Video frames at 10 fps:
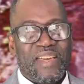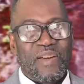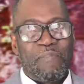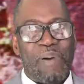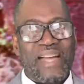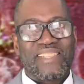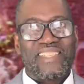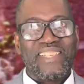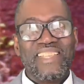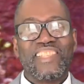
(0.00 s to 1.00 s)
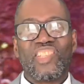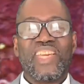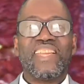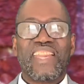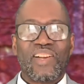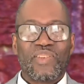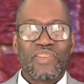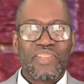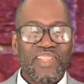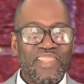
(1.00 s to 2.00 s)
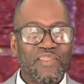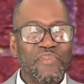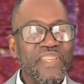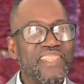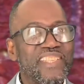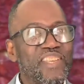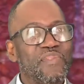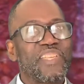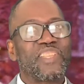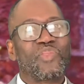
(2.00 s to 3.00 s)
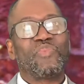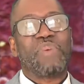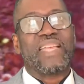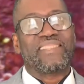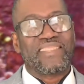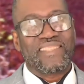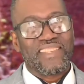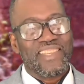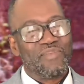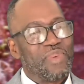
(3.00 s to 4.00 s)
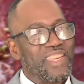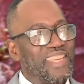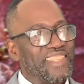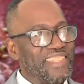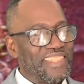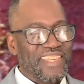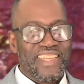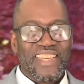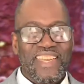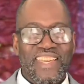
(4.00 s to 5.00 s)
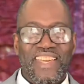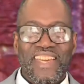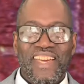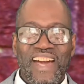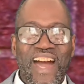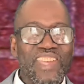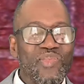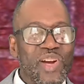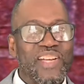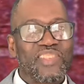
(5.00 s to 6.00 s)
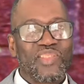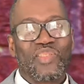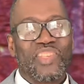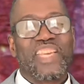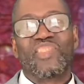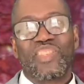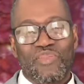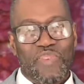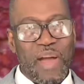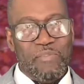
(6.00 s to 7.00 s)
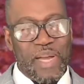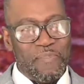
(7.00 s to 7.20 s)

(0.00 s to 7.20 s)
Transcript: But in general, the first 72 months in marriage, aiwa zvinhu zvinenge zvichifamba.